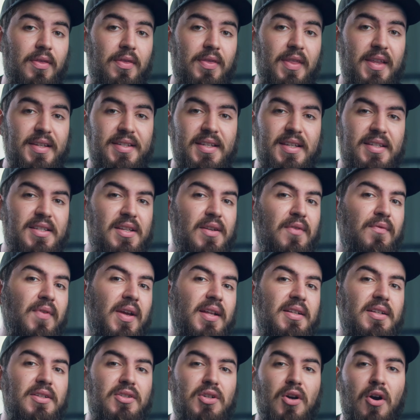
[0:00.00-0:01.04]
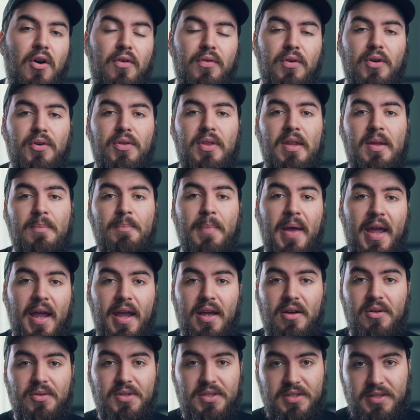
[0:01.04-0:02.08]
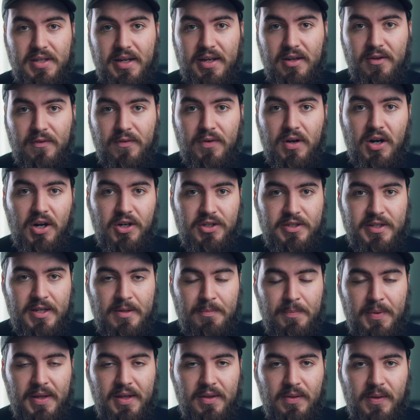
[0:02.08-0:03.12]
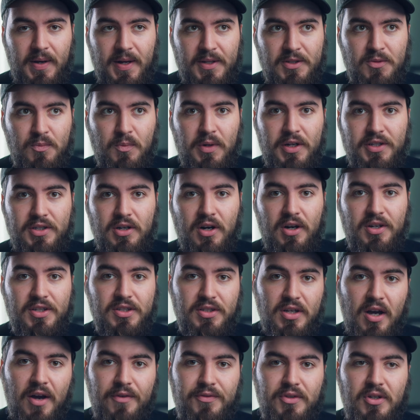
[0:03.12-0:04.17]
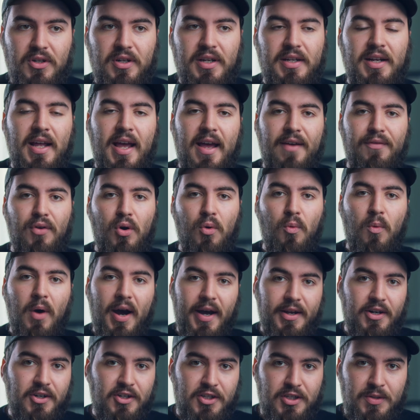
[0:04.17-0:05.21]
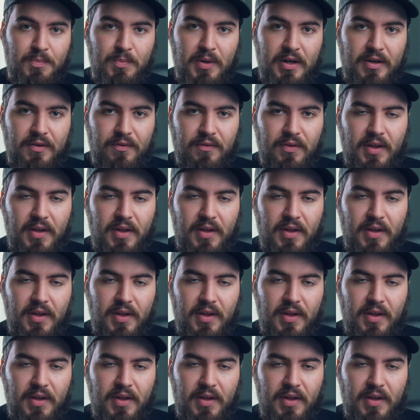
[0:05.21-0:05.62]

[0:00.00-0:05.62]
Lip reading: This is an advantage over the panel style of RGB lights, which are softer and have a wider spread of